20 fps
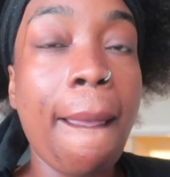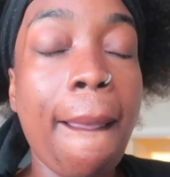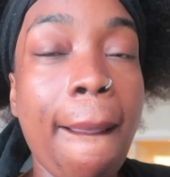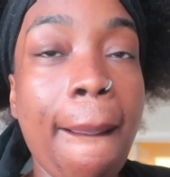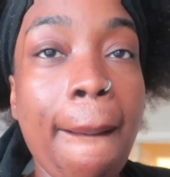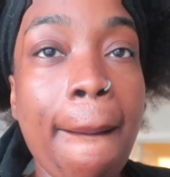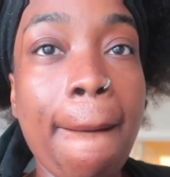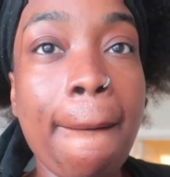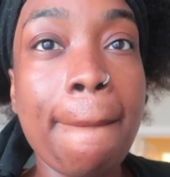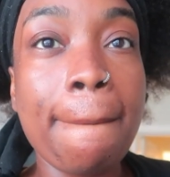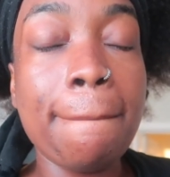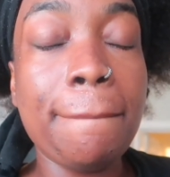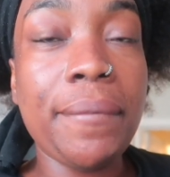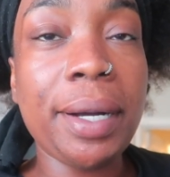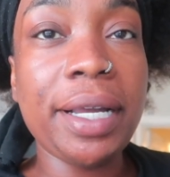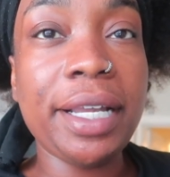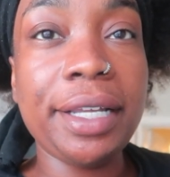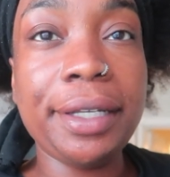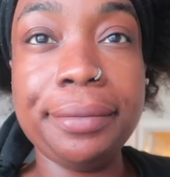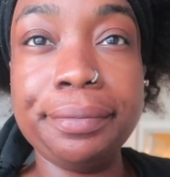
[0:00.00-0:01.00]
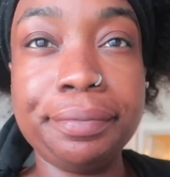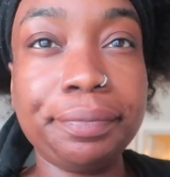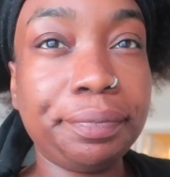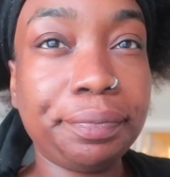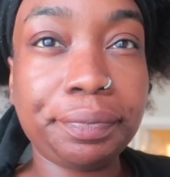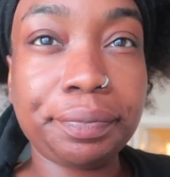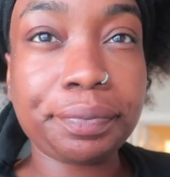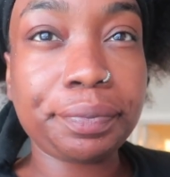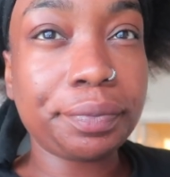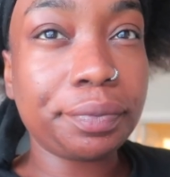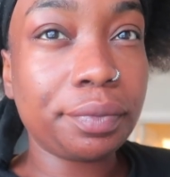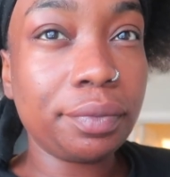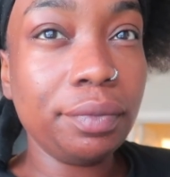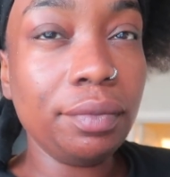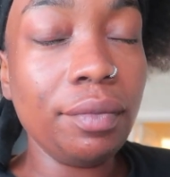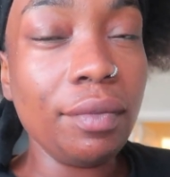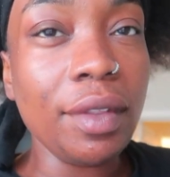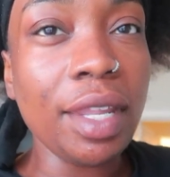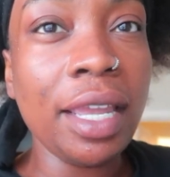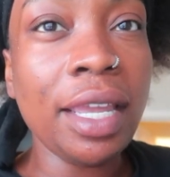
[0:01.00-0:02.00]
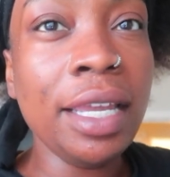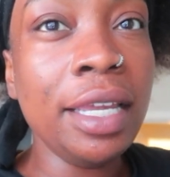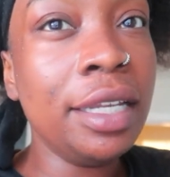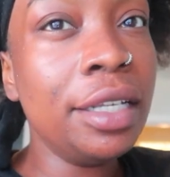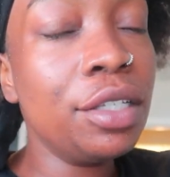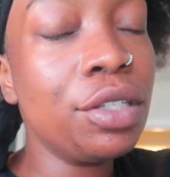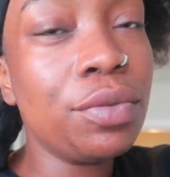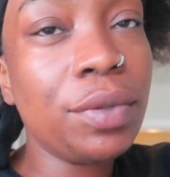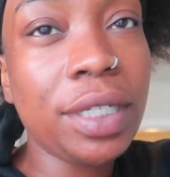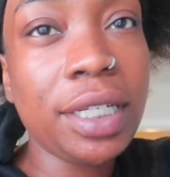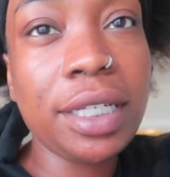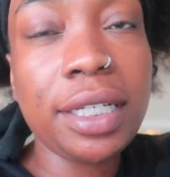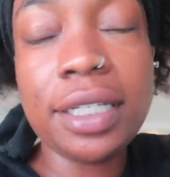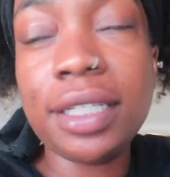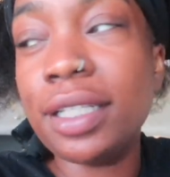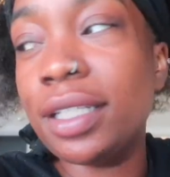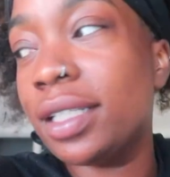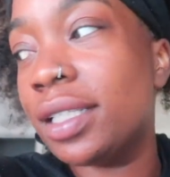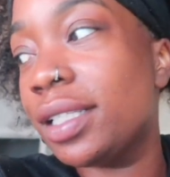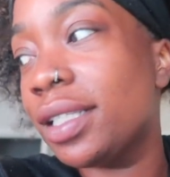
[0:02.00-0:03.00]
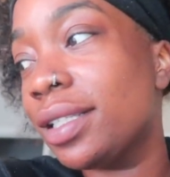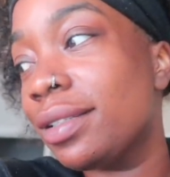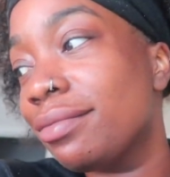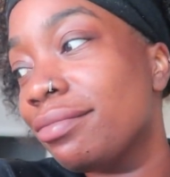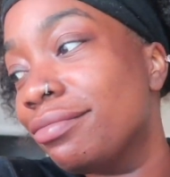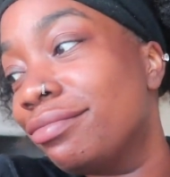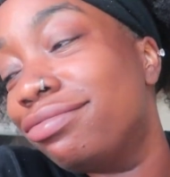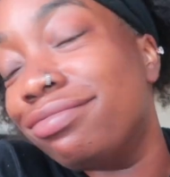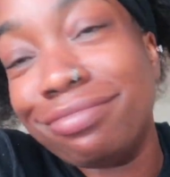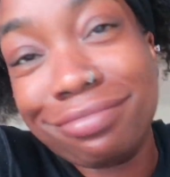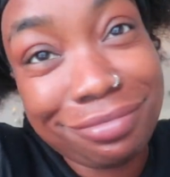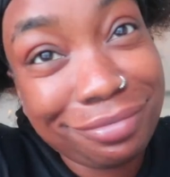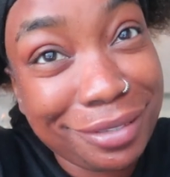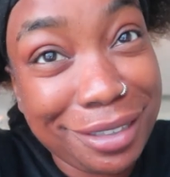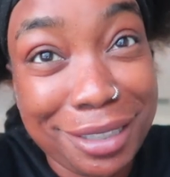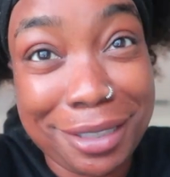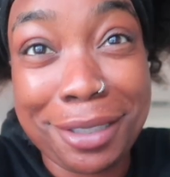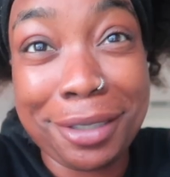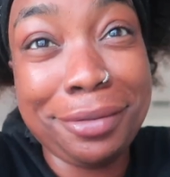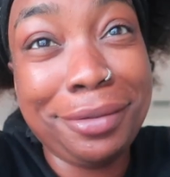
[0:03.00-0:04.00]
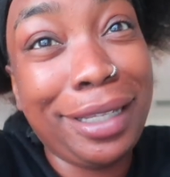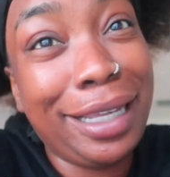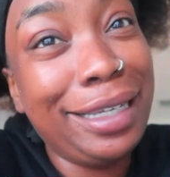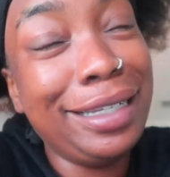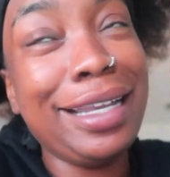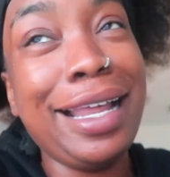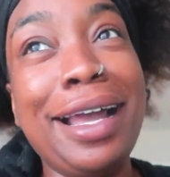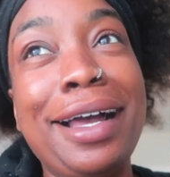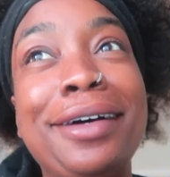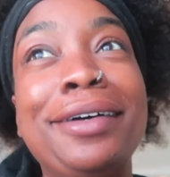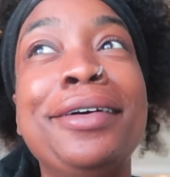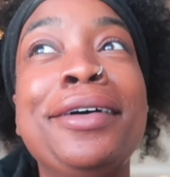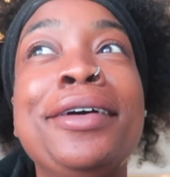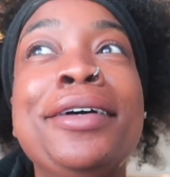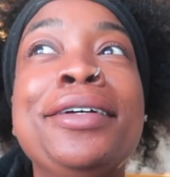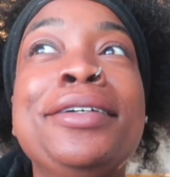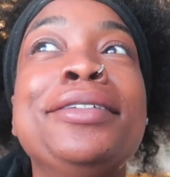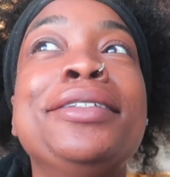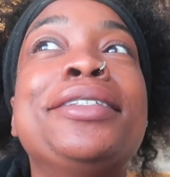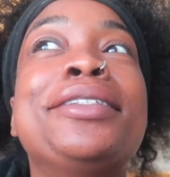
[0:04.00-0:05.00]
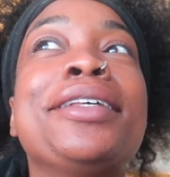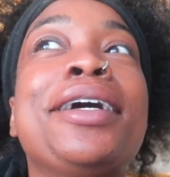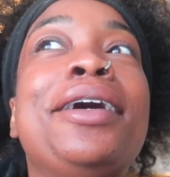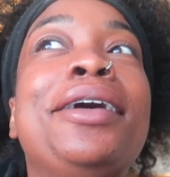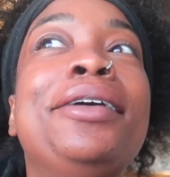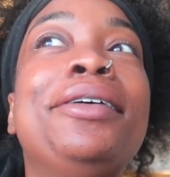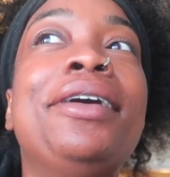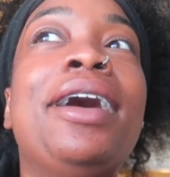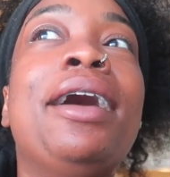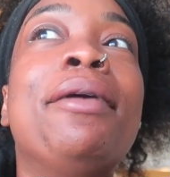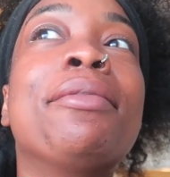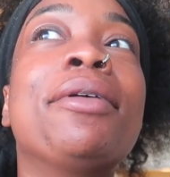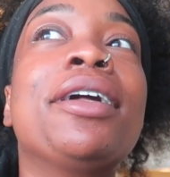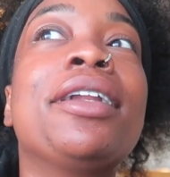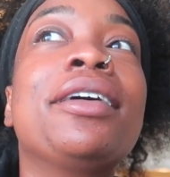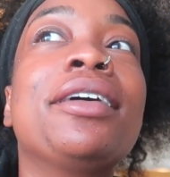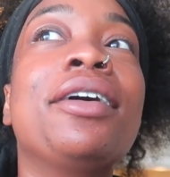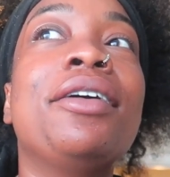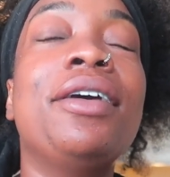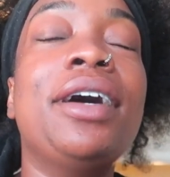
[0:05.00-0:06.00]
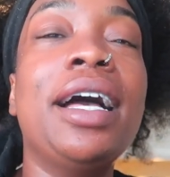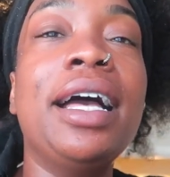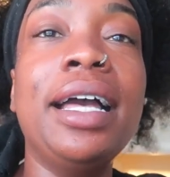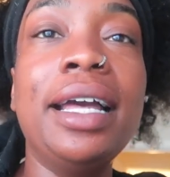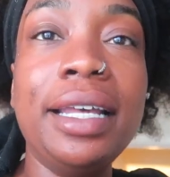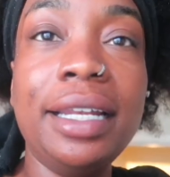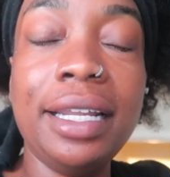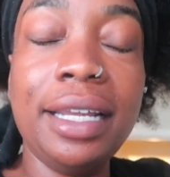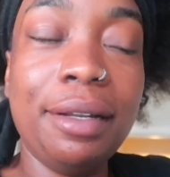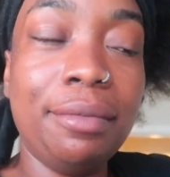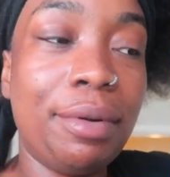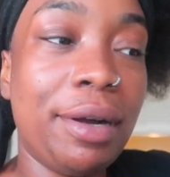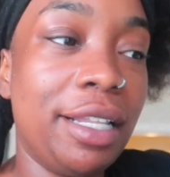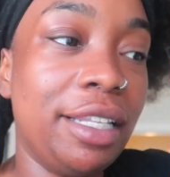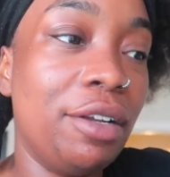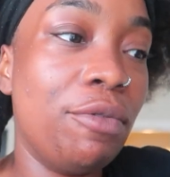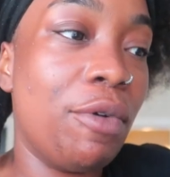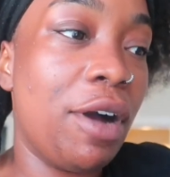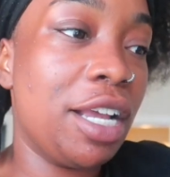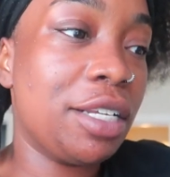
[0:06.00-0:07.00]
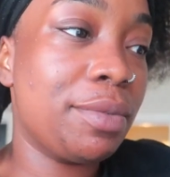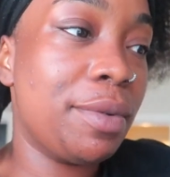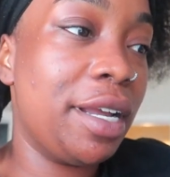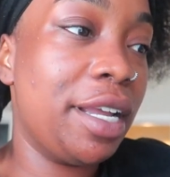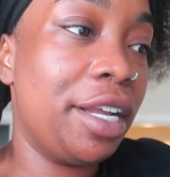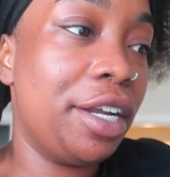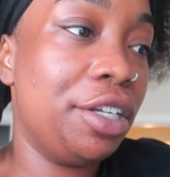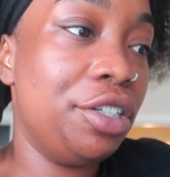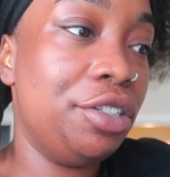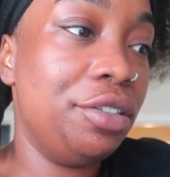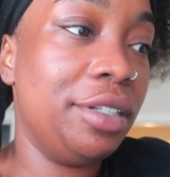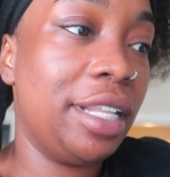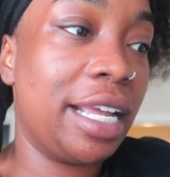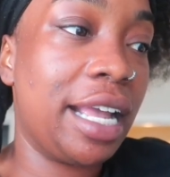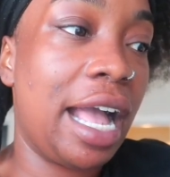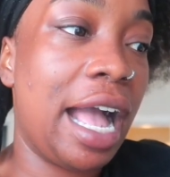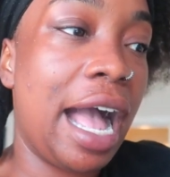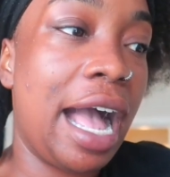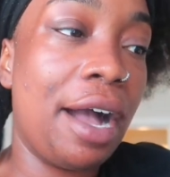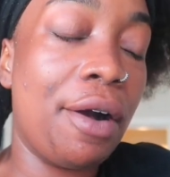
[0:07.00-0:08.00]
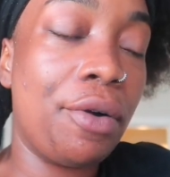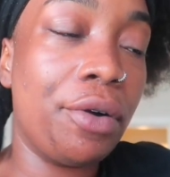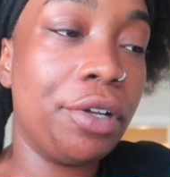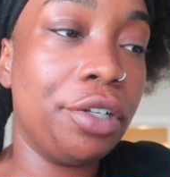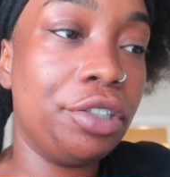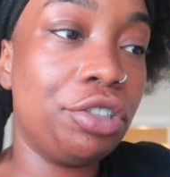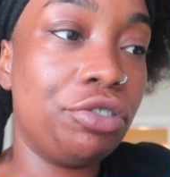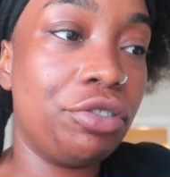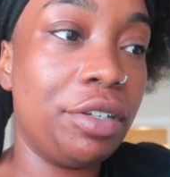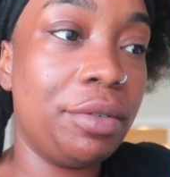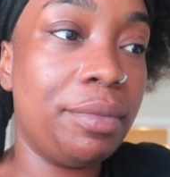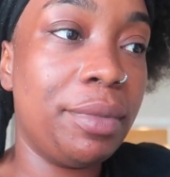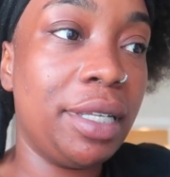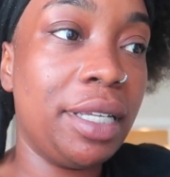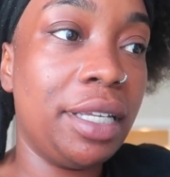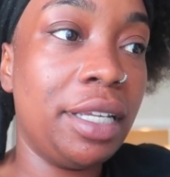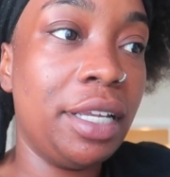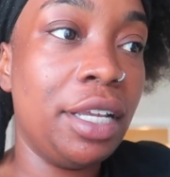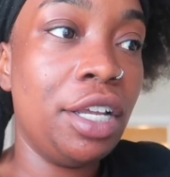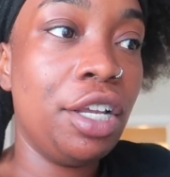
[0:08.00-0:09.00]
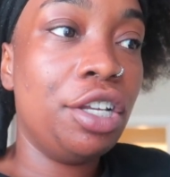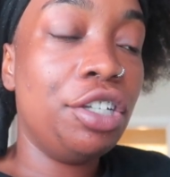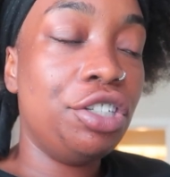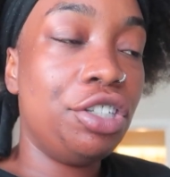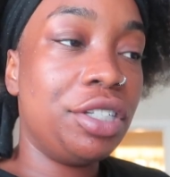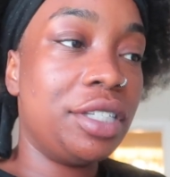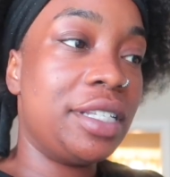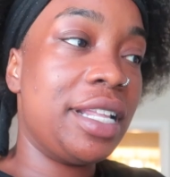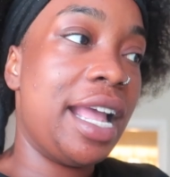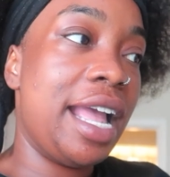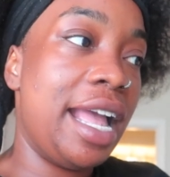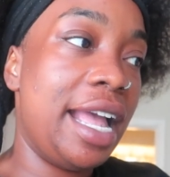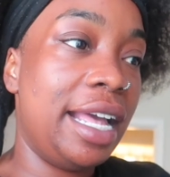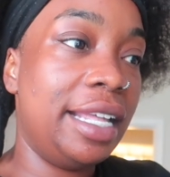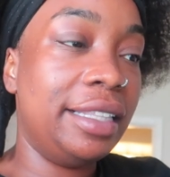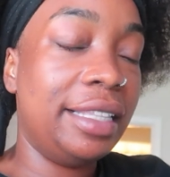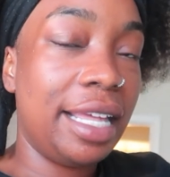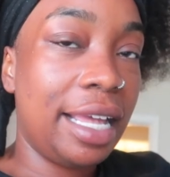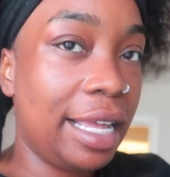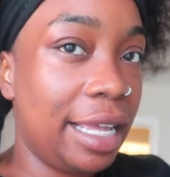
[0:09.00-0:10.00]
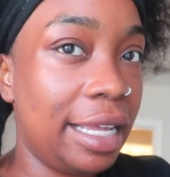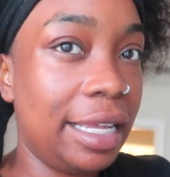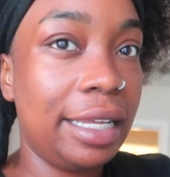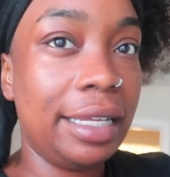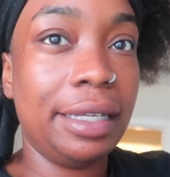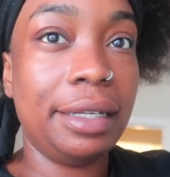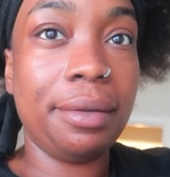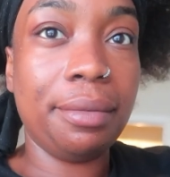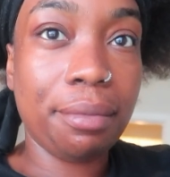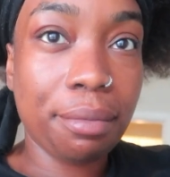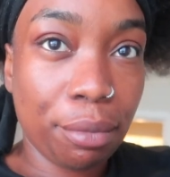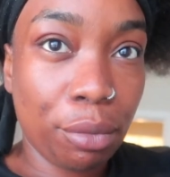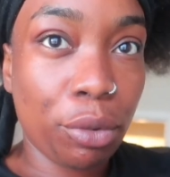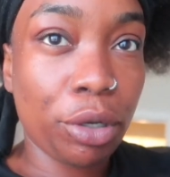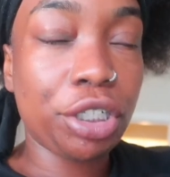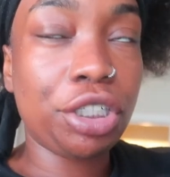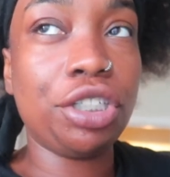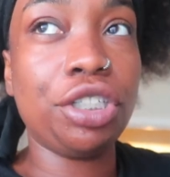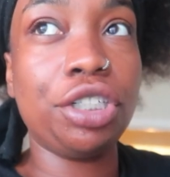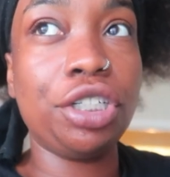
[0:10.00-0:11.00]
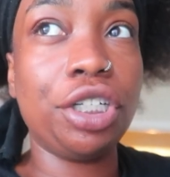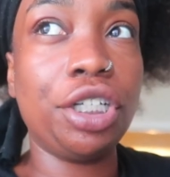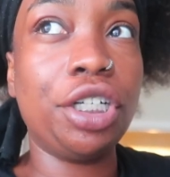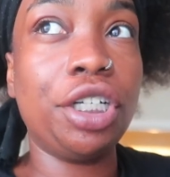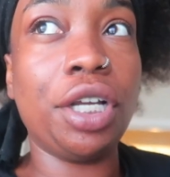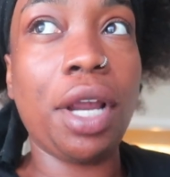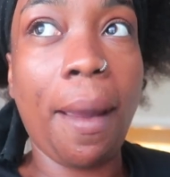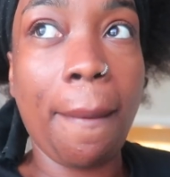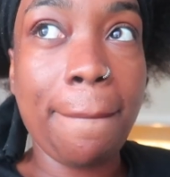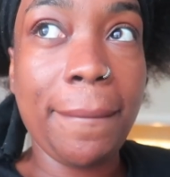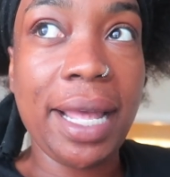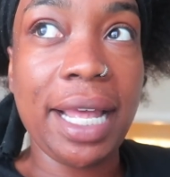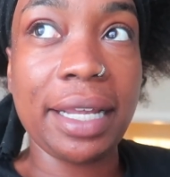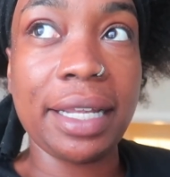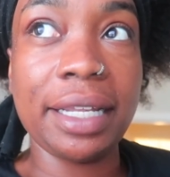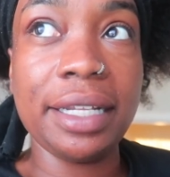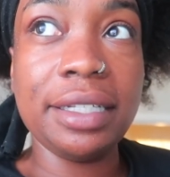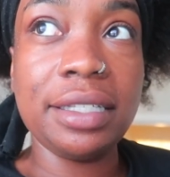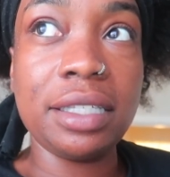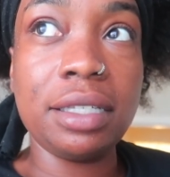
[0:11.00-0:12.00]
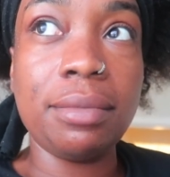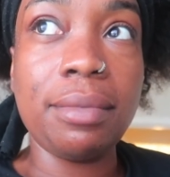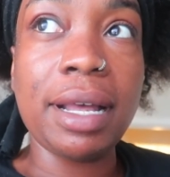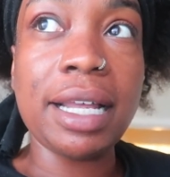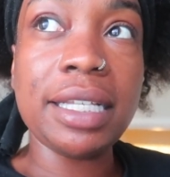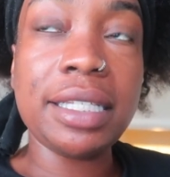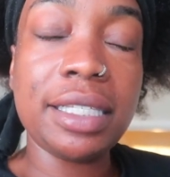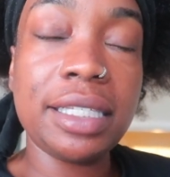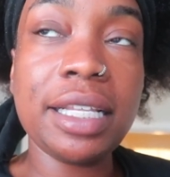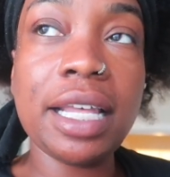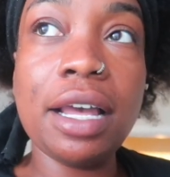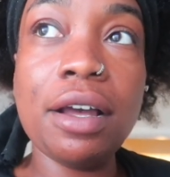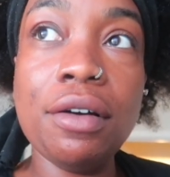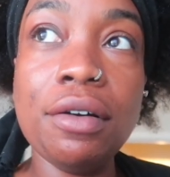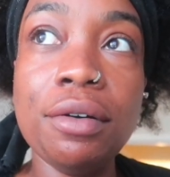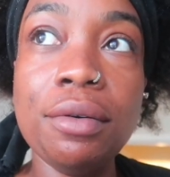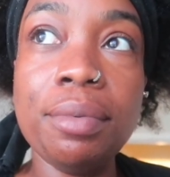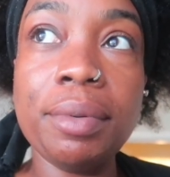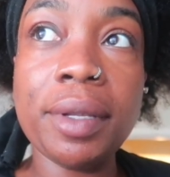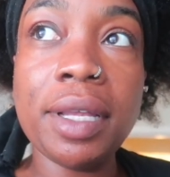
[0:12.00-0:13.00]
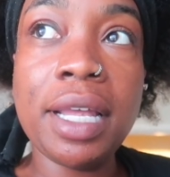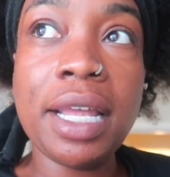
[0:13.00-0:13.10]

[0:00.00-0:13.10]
Um but it is what it is. It's too late now. So I'm gonna go ahead and probably wash my hair and do like a hot oil treatment, just to add that moisture back into my scalp.